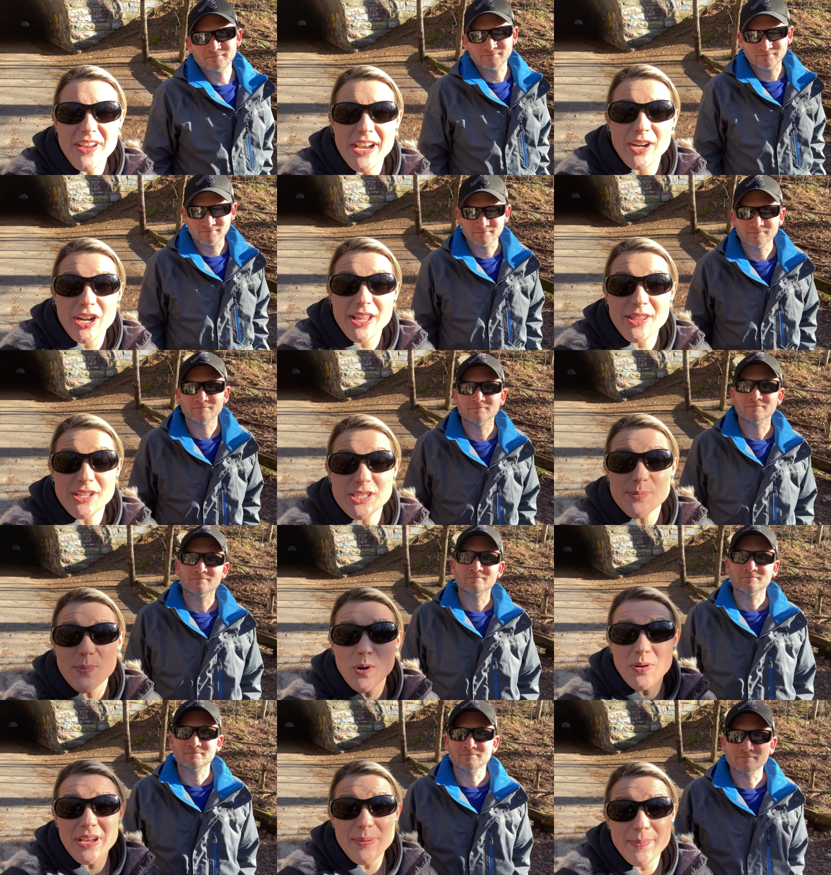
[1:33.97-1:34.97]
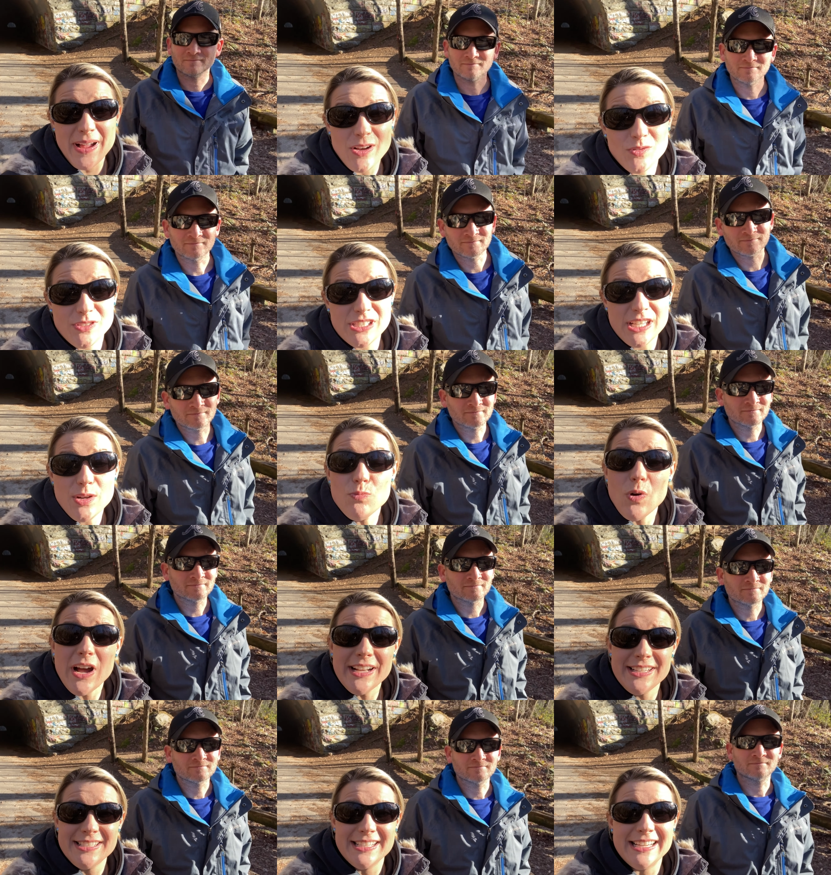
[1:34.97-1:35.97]
Speaker 1: here in the Smoky Mountains and
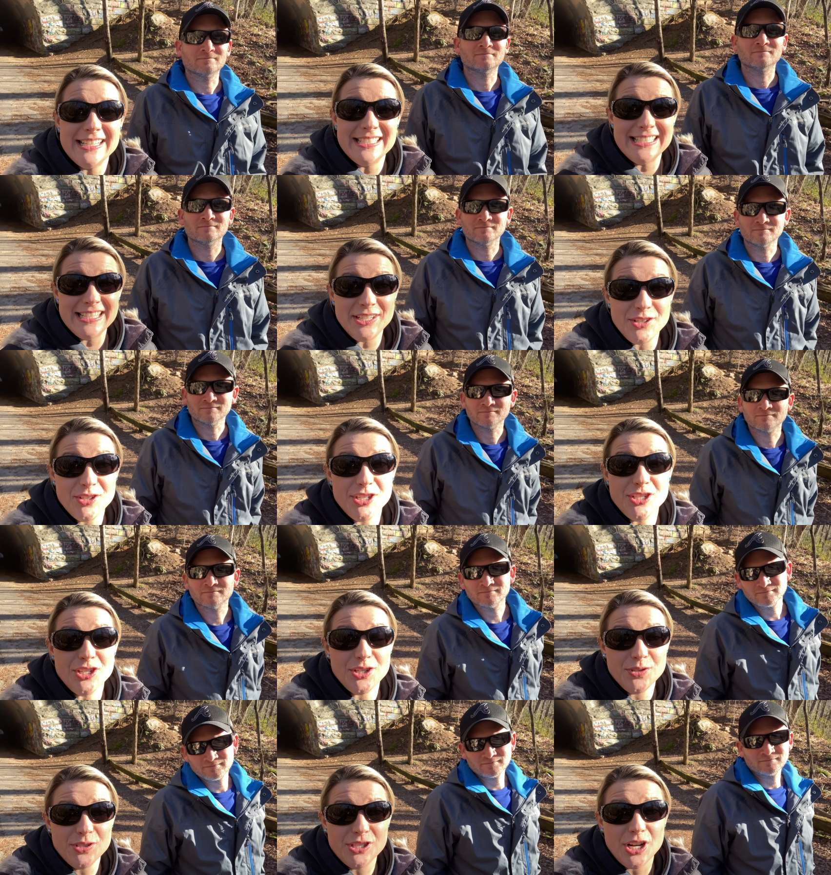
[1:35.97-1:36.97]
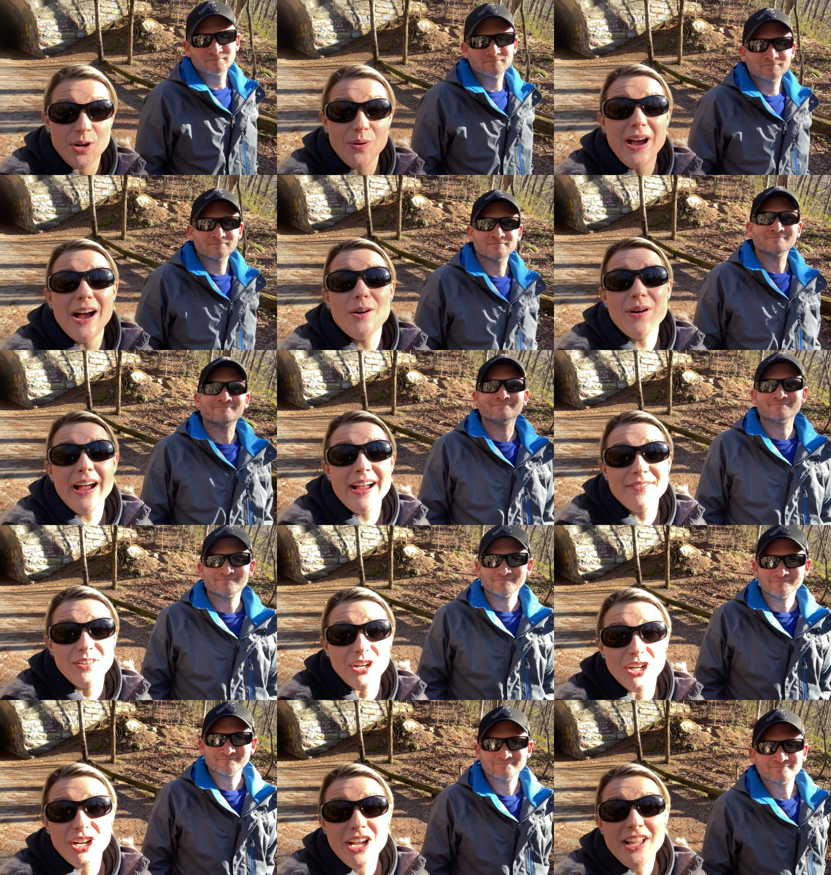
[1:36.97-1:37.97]
wanted to continue to do so.
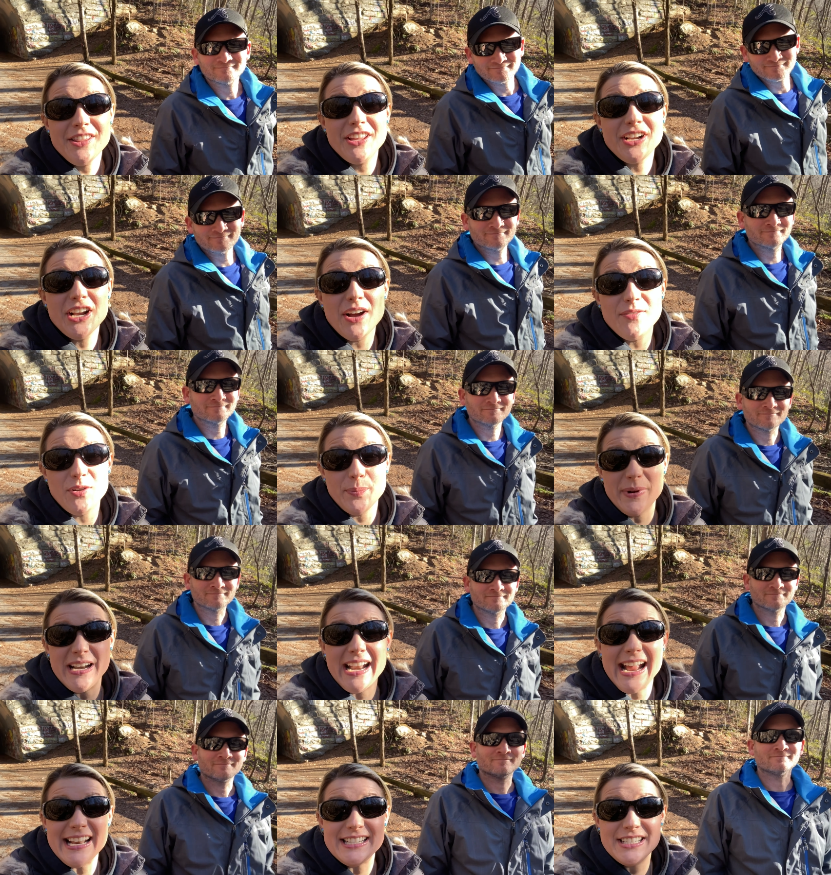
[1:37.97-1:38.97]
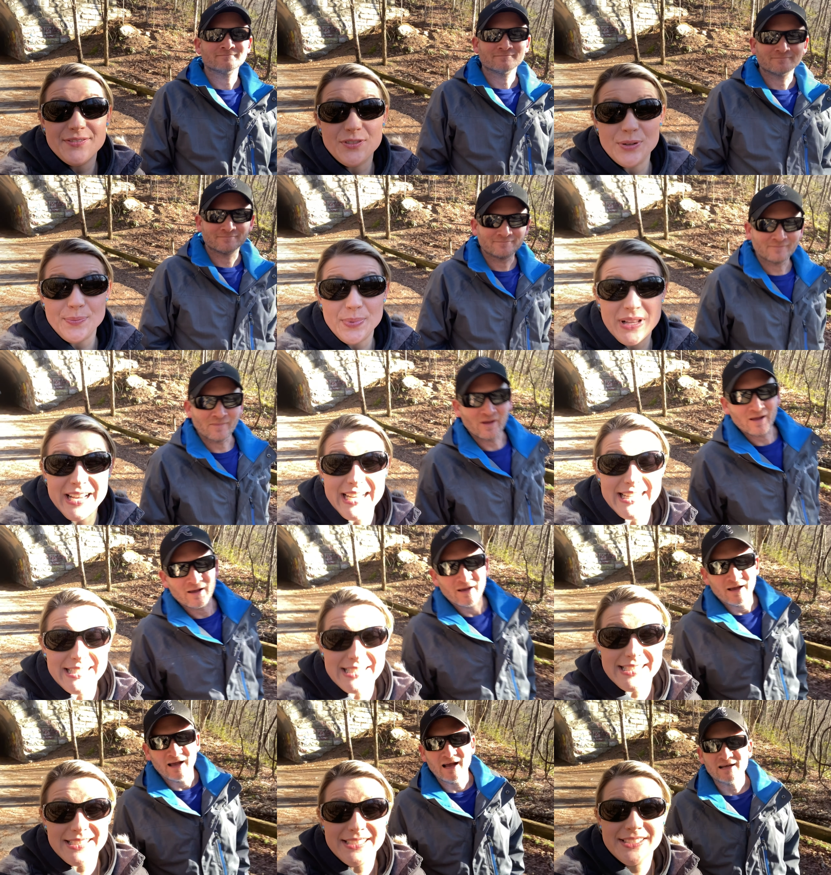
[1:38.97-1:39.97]
However, the government had different
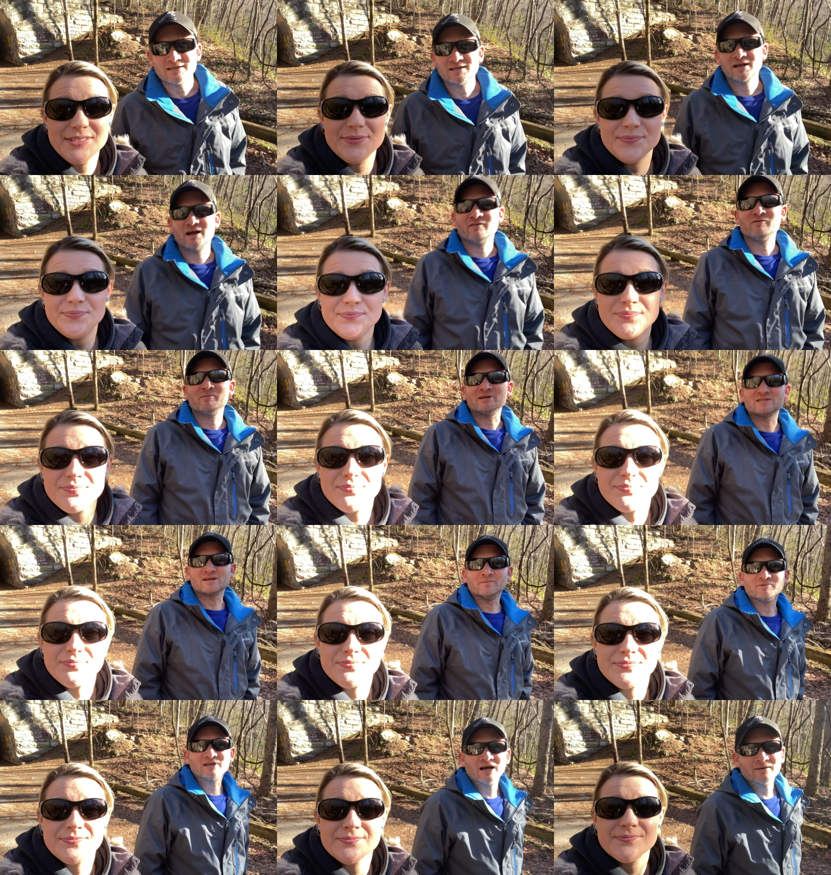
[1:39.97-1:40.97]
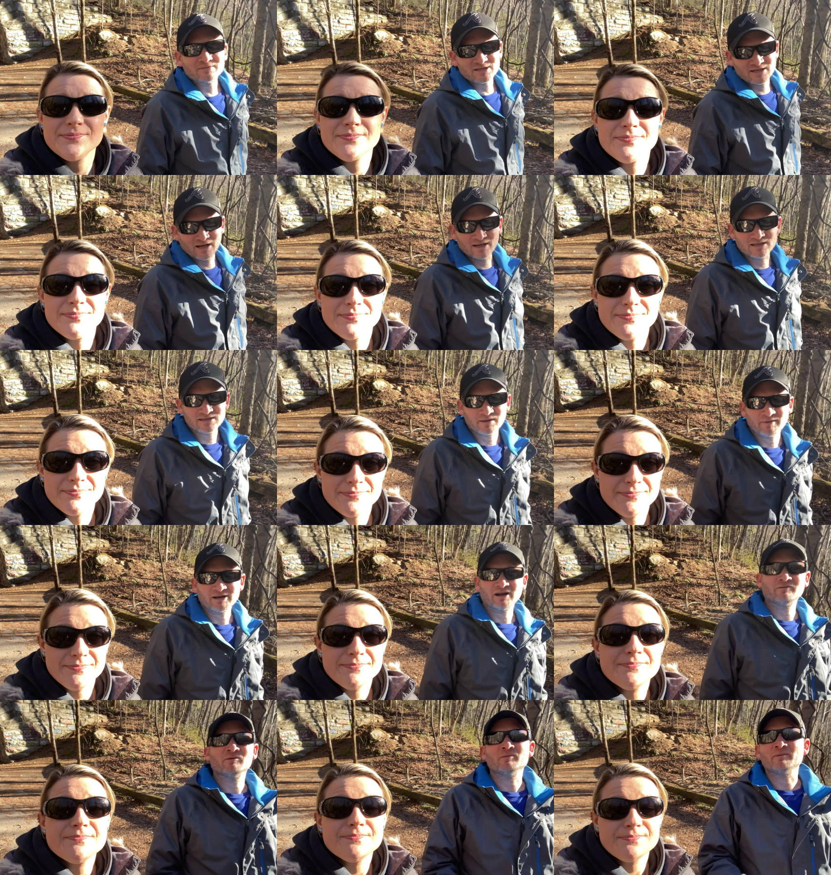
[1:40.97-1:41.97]
plans.
Speaker 2: As the government sometimes does, the
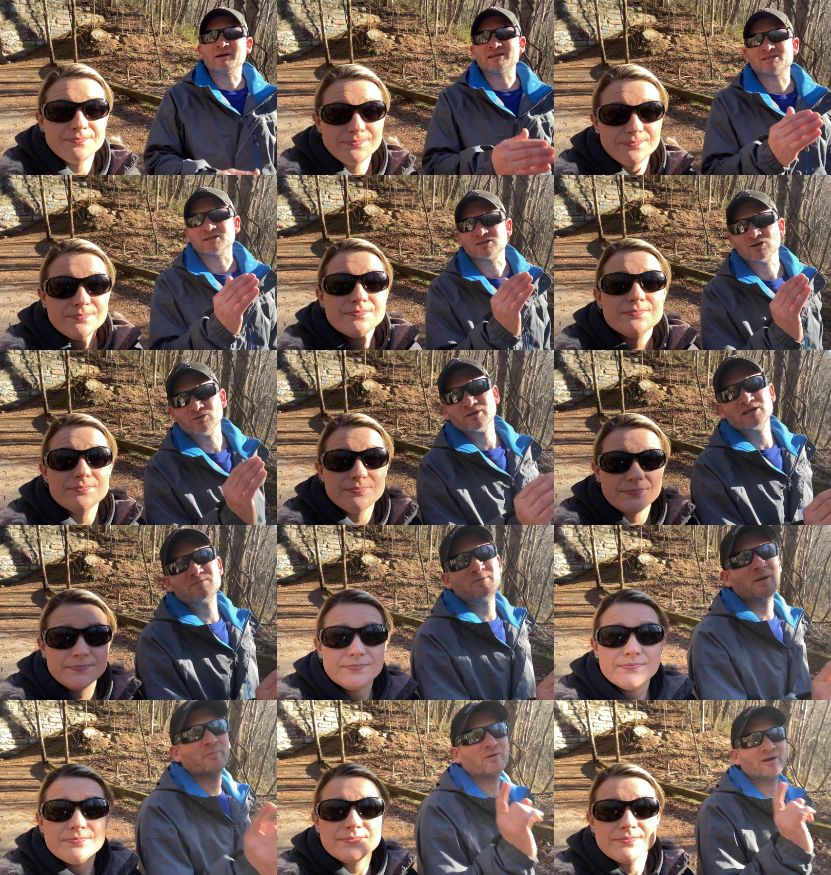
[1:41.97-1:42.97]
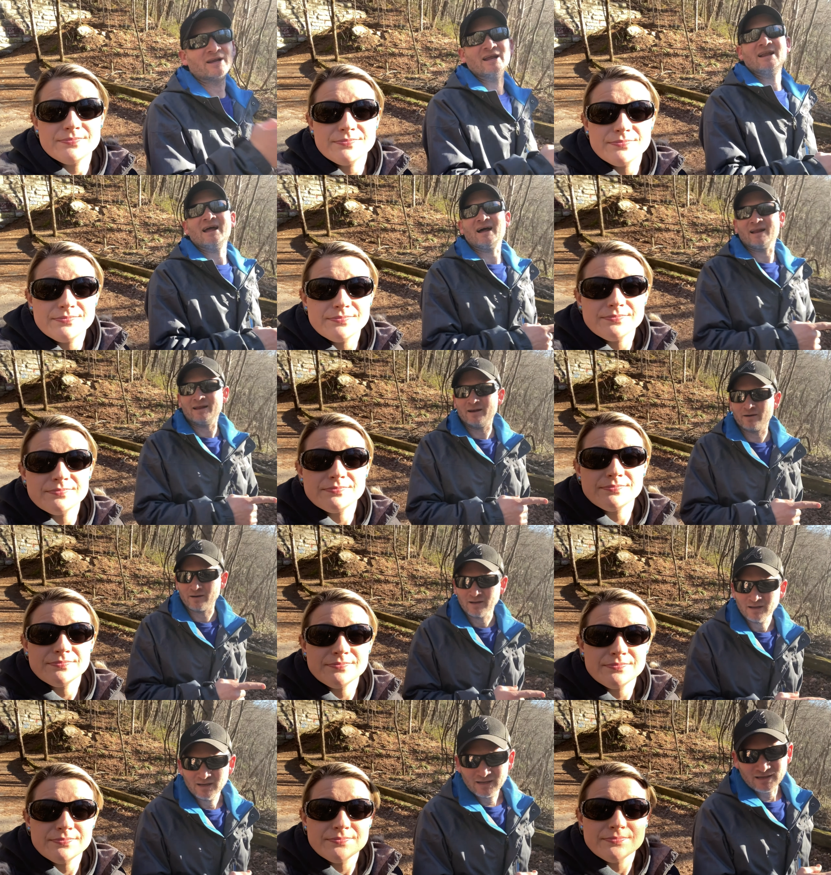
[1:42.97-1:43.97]
government basically told these people, you're getting out of here,
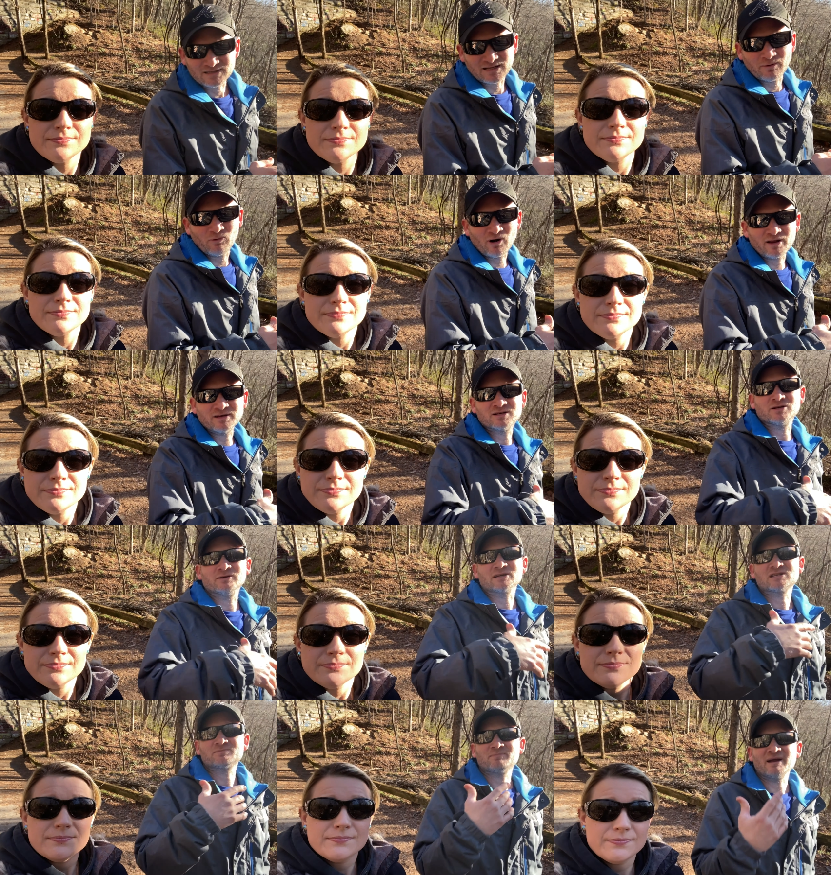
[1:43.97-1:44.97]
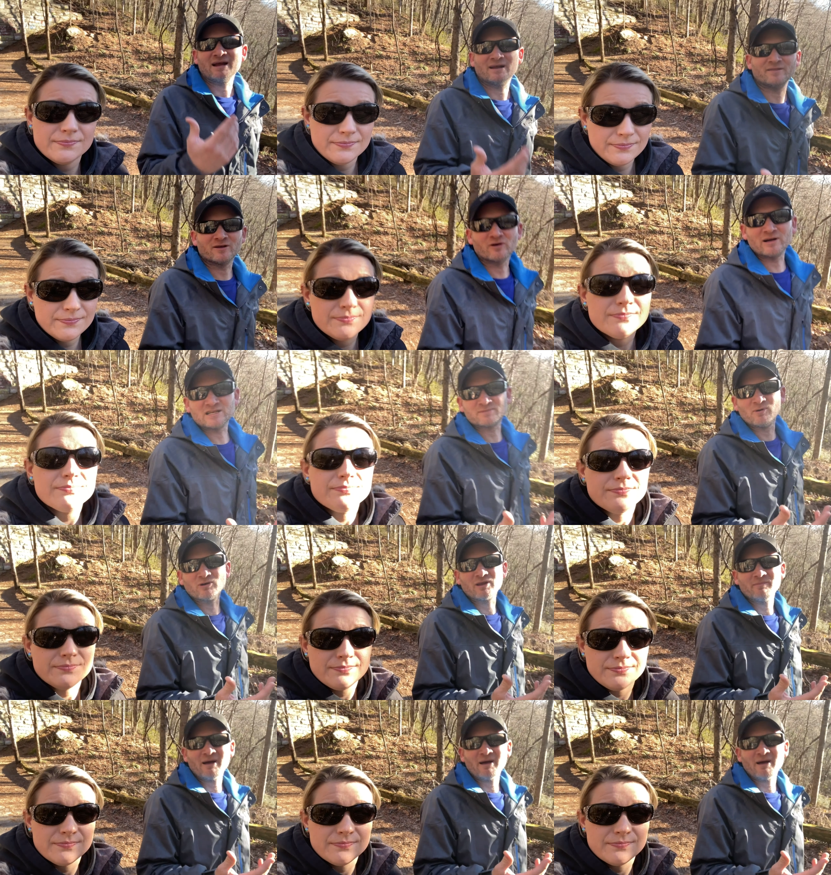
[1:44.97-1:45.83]
because they wanted to expand the Great Smoky